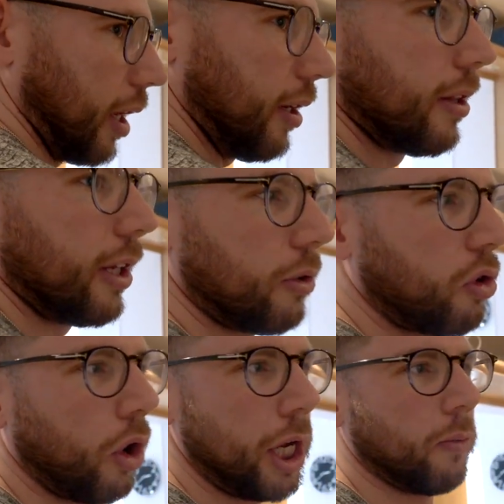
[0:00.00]
I? That you're
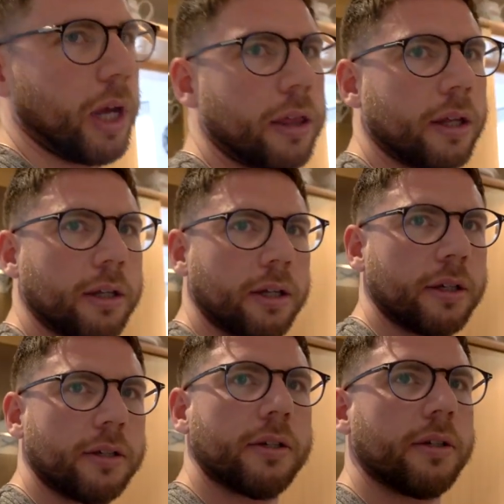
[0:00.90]
toying with.
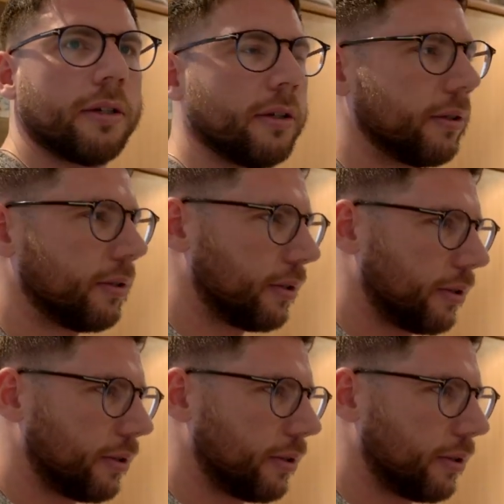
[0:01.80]
Makes a change, mate.